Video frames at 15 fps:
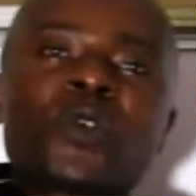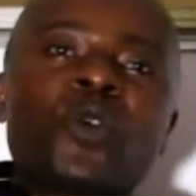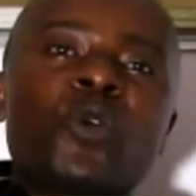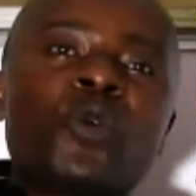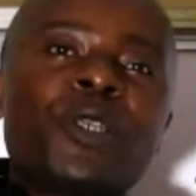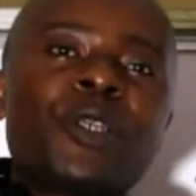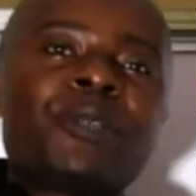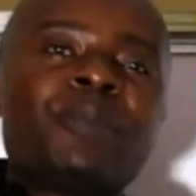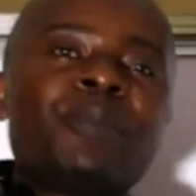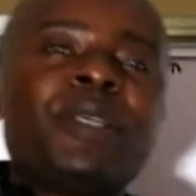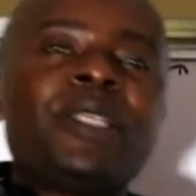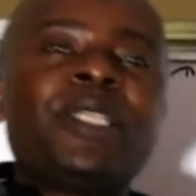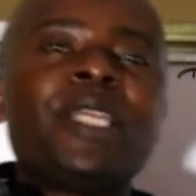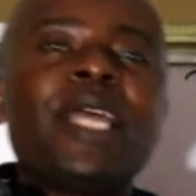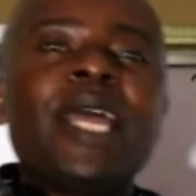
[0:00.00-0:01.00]
Whenever we
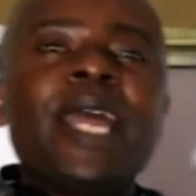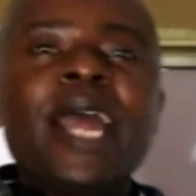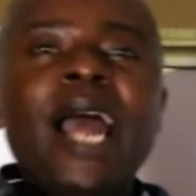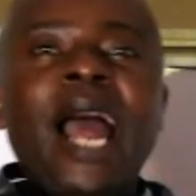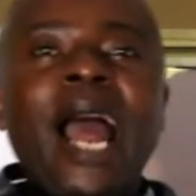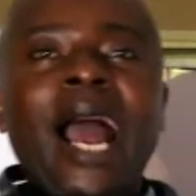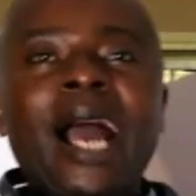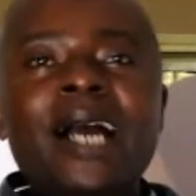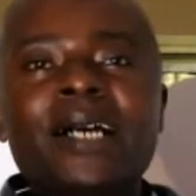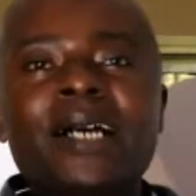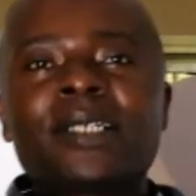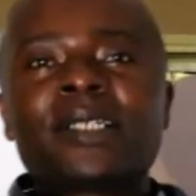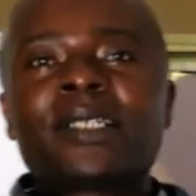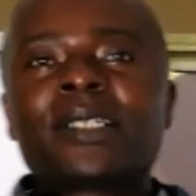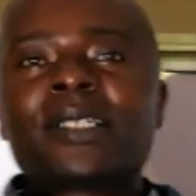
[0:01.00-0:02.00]
integrate, K must
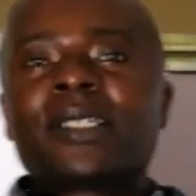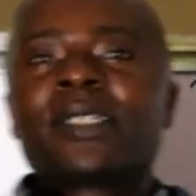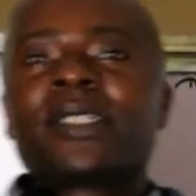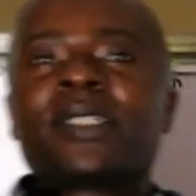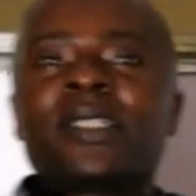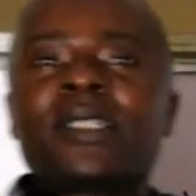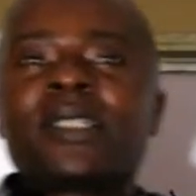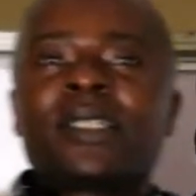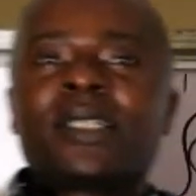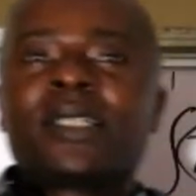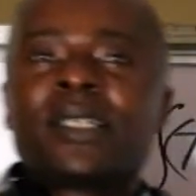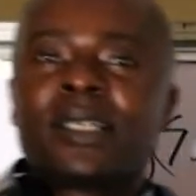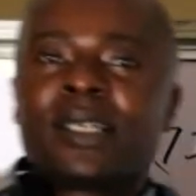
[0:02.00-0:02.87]
always be there.